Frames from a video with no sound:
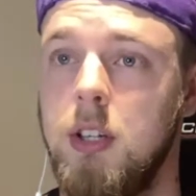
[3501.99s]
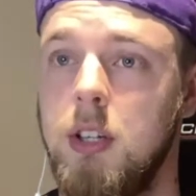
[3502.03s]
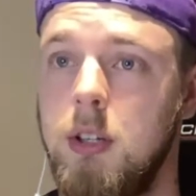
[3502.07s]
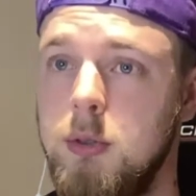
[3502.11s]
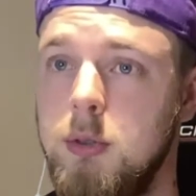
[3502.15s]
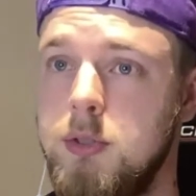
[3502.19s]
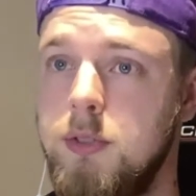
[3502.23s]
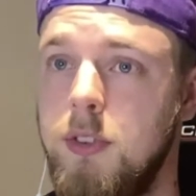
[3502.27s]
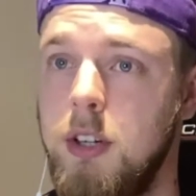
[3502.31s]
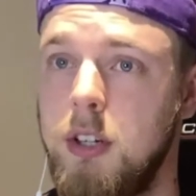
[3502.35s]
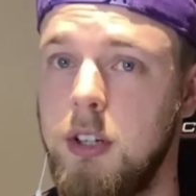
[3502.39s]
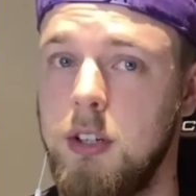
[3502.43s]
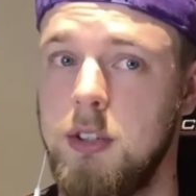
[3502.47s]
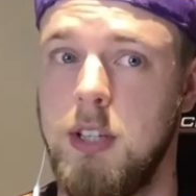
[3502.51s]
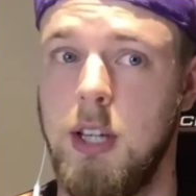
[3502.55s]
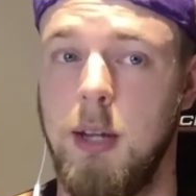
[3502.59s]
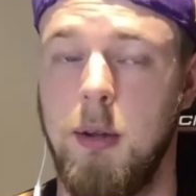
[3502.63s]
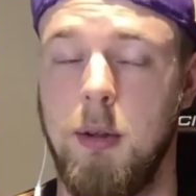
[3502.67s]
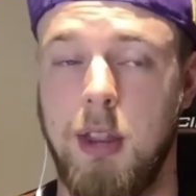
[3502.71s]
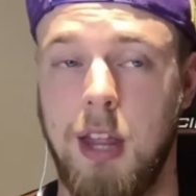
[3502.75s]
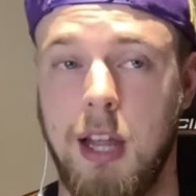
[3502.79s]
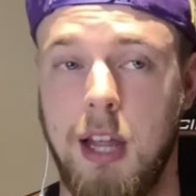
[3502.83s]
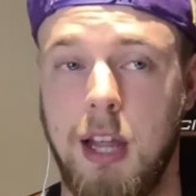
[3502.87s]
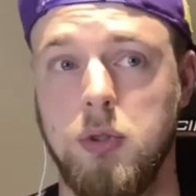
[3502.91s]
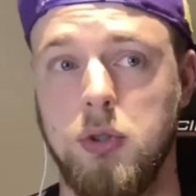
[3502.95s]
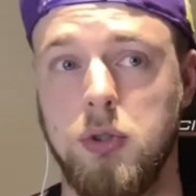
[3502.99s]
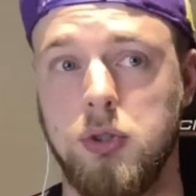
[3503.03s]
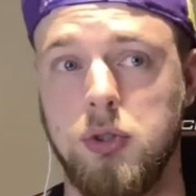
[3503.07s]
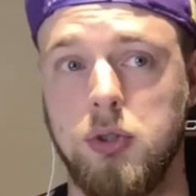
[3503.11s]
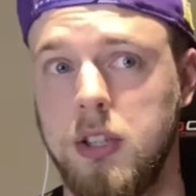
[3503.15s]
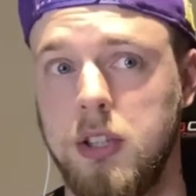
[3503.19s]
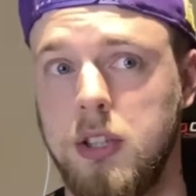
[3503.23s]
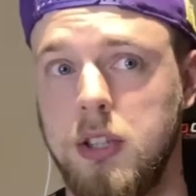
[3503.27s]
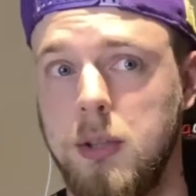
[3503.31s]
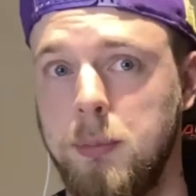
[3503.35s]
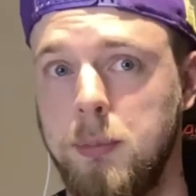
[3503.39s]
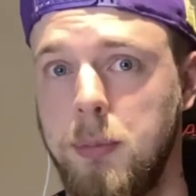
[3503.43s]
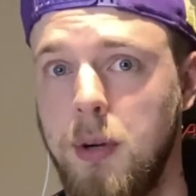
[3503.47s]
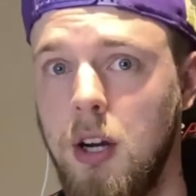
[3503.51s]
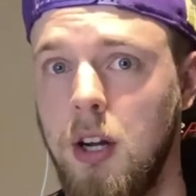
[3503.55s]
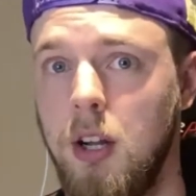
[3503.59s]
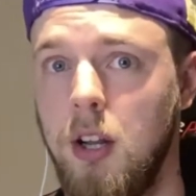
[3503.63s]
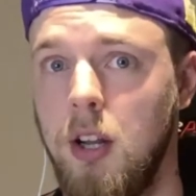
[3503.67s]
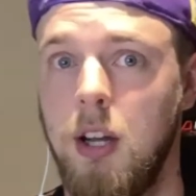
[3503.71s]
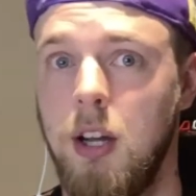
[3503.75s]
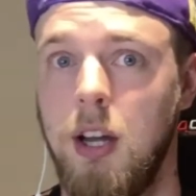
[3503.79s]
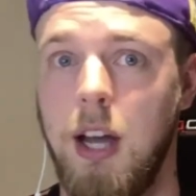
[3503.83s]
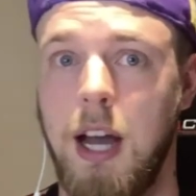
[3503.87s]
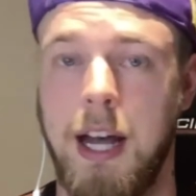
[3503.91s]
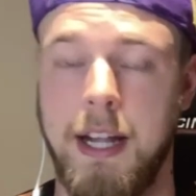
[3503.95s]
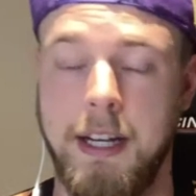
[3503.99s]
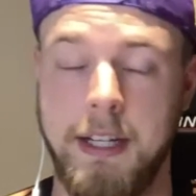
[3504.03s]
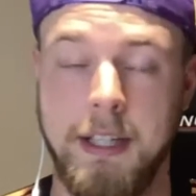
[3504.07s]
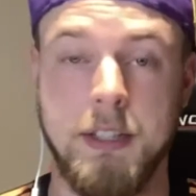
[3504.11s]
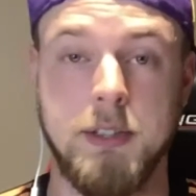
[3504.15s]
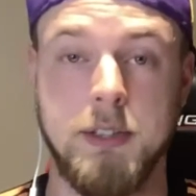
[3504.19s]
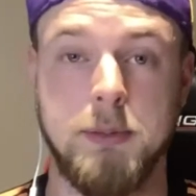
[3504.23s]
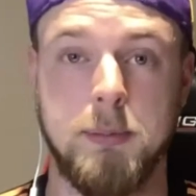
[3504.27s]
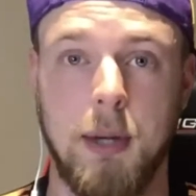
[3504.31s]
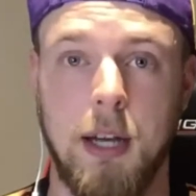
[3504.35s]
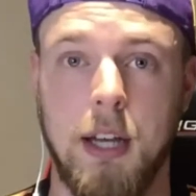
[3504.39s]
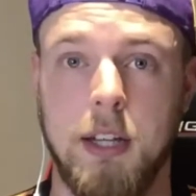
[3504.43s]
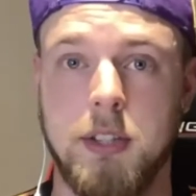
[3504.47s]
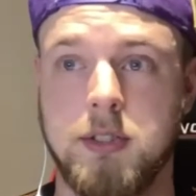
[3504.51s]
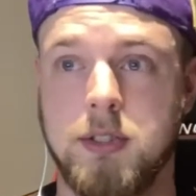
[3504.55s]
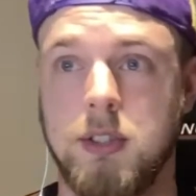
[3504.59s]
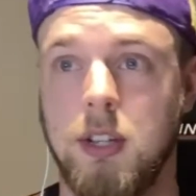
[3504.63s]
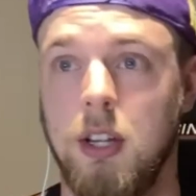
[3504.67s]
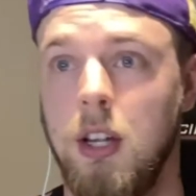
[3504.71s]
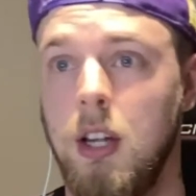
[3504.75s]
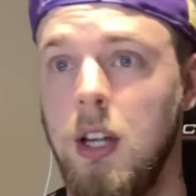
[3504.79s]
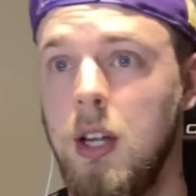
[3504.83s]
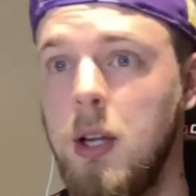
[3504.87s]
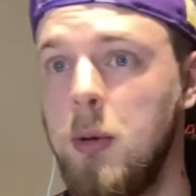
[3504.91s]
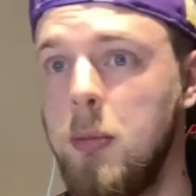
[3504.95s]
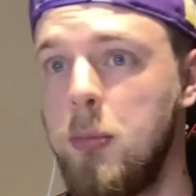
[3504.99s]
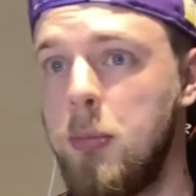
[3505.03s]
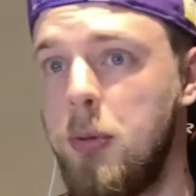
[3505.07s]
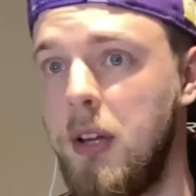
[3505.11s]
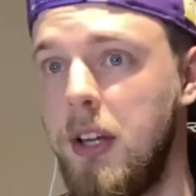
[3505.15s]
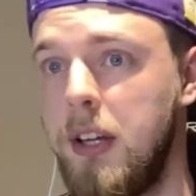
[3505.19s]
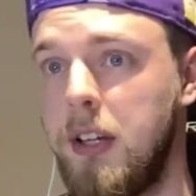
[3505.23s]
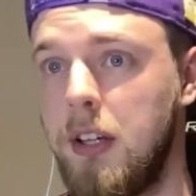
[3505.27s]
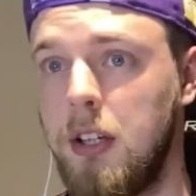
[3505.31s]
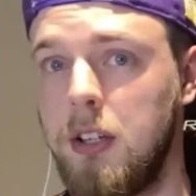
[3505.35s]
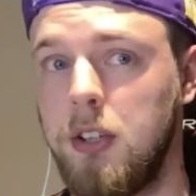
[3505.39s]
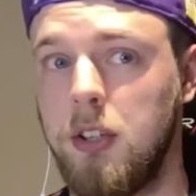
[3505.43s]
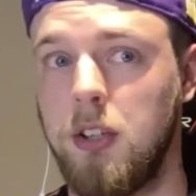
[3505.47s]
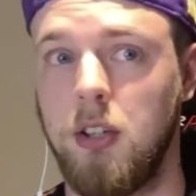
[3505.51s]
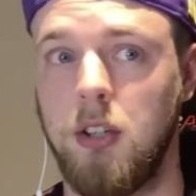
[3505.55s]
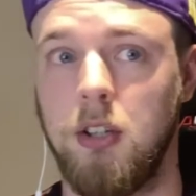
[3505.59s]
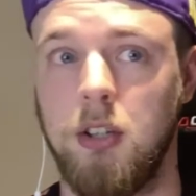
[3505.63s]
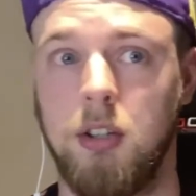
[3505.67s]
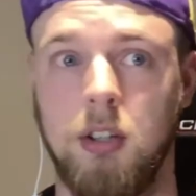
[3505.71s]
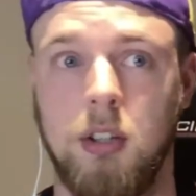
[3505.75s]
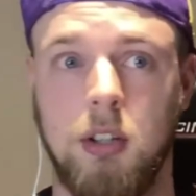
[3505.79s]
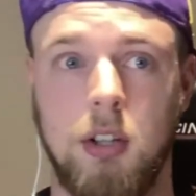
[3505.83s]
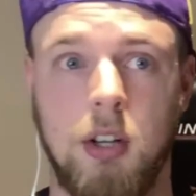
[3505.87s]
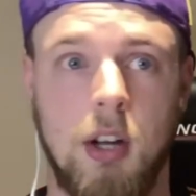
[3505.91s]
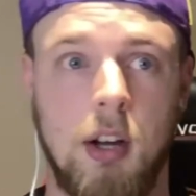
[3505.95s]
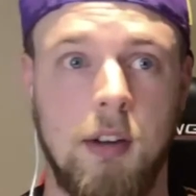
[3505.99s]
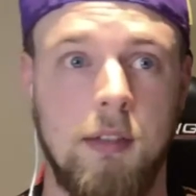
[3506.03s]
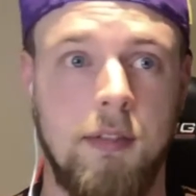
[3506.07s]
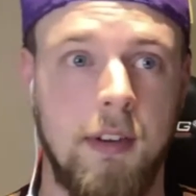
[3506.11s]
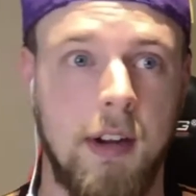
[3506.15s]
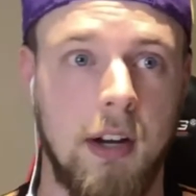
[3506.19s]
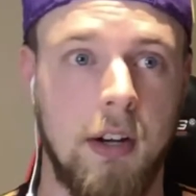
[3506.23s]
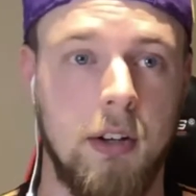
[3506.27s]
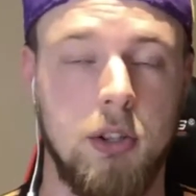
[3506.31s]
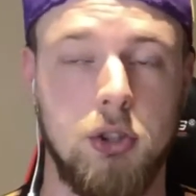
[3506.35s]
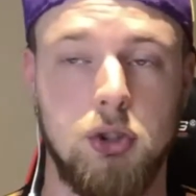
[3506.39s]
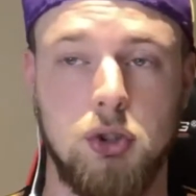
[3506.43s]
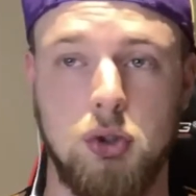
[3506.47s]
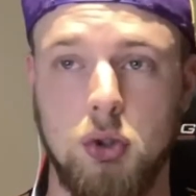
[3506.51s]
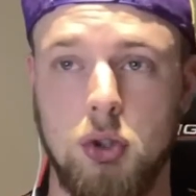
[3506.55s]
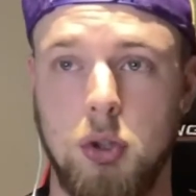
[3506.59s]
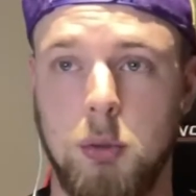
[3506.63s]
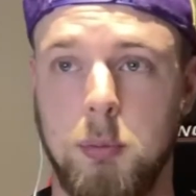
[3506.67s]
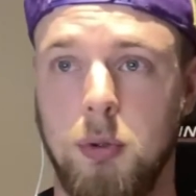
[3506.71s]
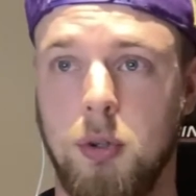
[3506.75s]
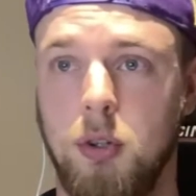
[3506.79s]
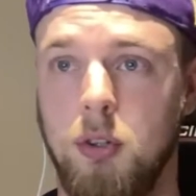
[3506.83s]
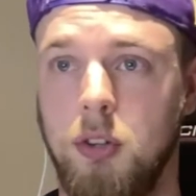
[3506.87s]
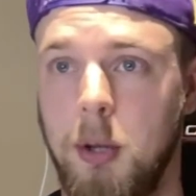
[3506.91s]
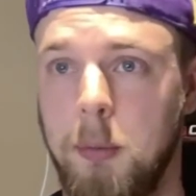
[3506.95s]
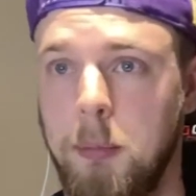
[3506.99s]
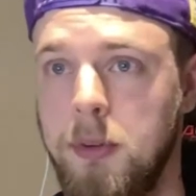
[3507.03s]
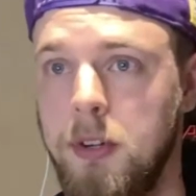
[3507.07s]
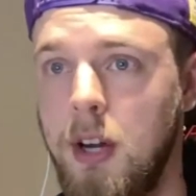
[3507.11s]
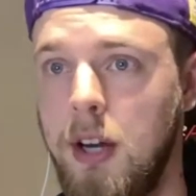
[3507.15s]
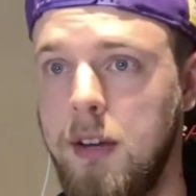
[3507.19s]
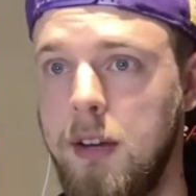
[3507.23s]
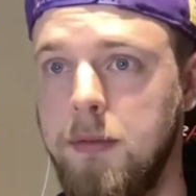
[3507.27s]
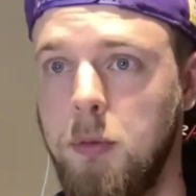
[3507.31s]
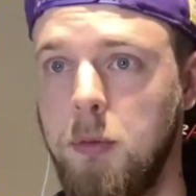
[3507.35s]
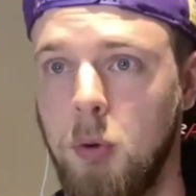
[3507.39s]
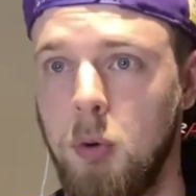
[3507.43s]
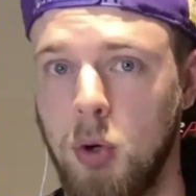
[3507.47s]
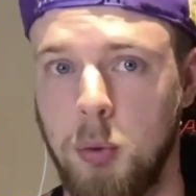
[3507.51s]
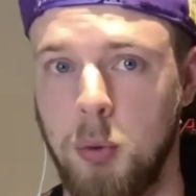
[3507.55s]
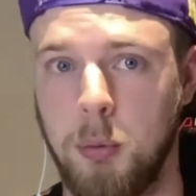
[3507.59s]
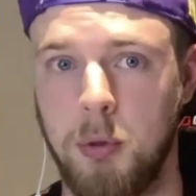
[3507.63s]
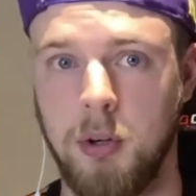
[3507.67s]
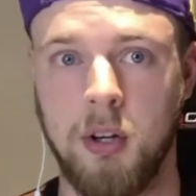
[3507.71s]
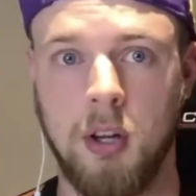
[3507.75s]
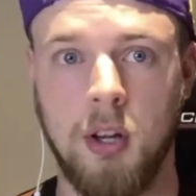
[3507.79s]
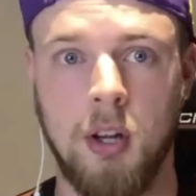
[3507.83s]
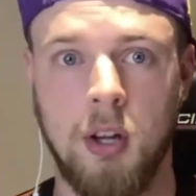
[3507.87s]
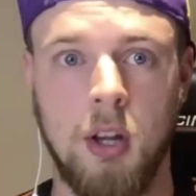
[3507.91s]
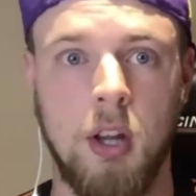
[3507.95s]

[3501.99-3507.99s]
It was a very good team, and that's when you saw Dybala at his best, playing under a very suitable number 9 forward.